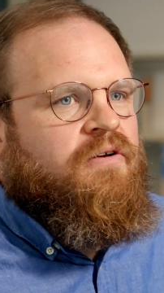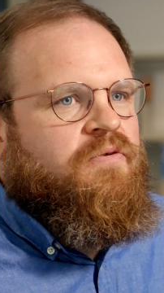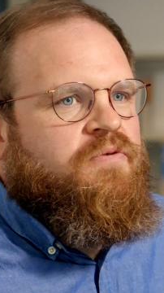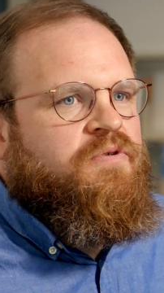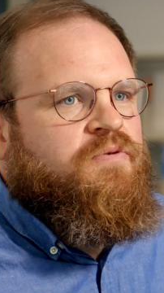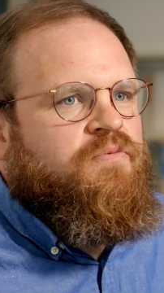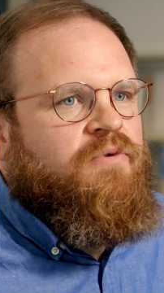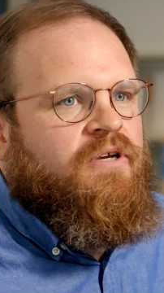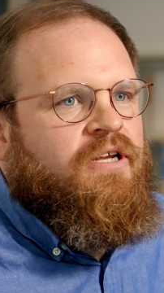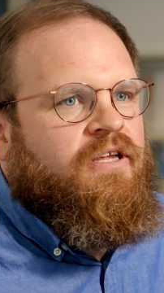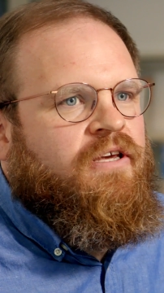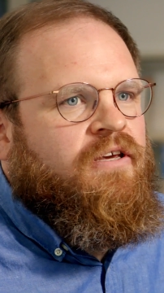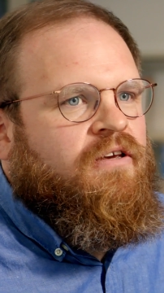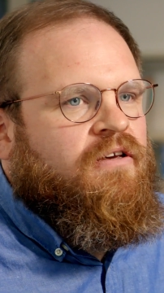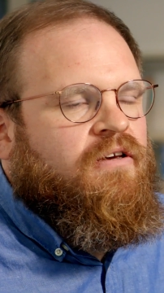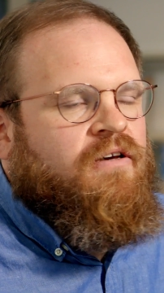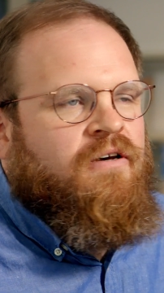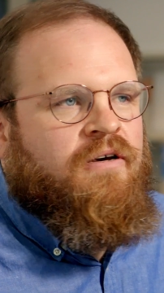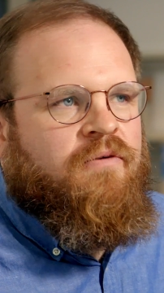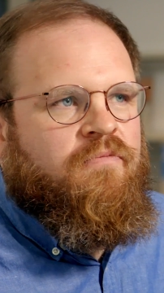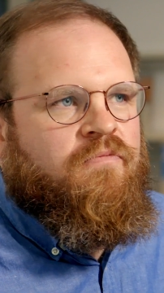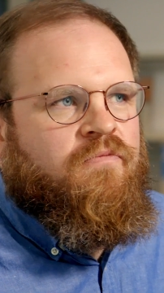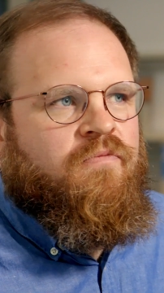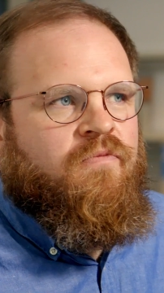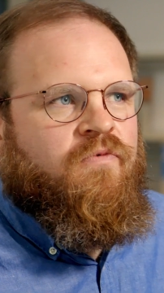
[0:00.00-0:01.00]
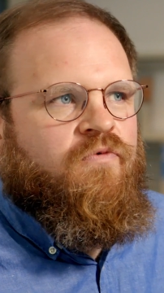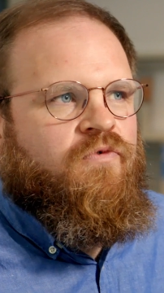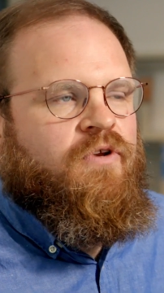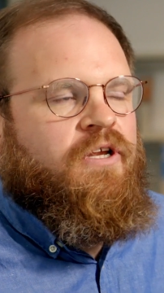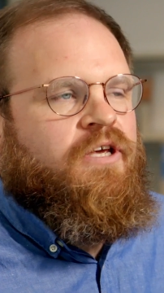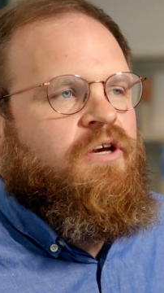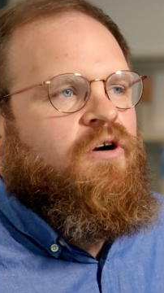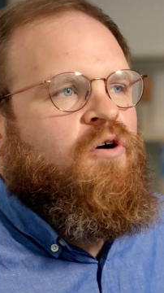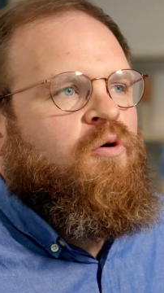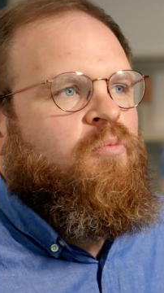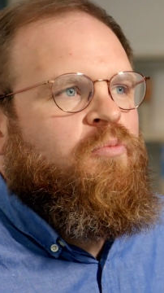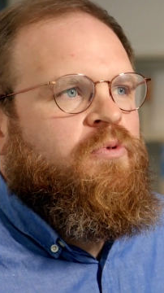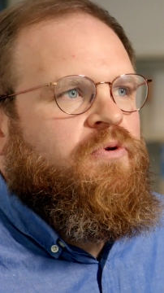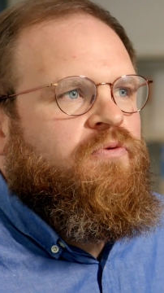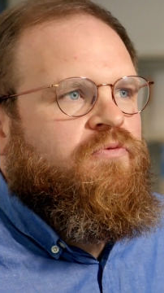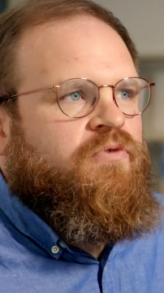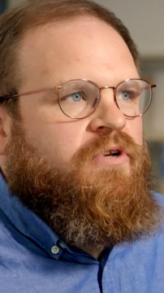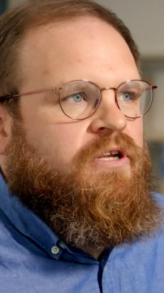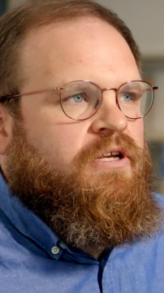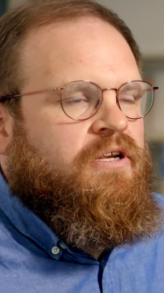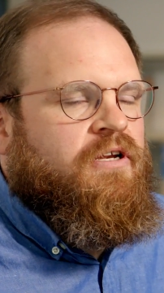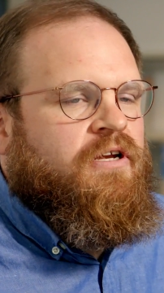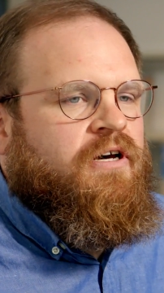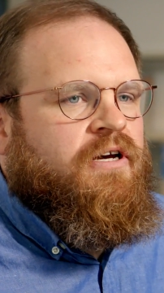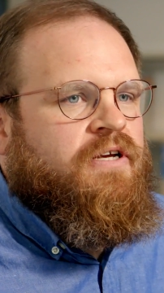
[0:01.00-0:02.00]
It was really open,
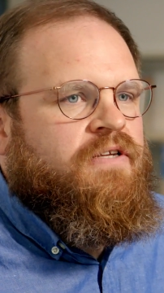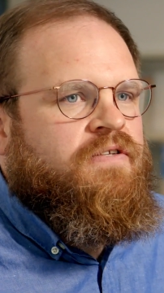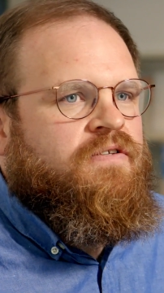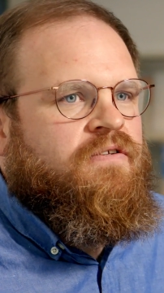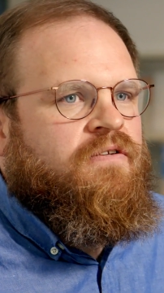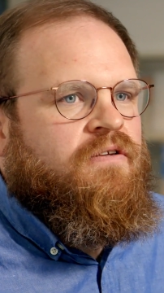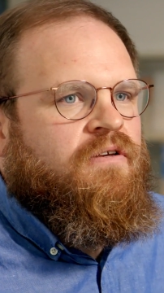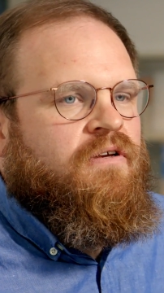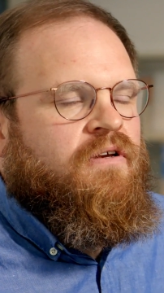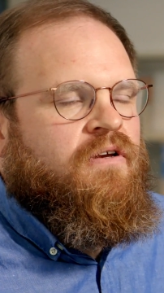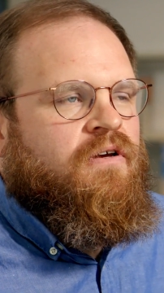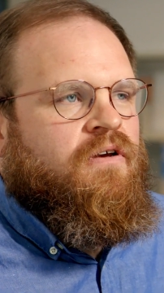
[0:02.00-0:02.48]
really nice,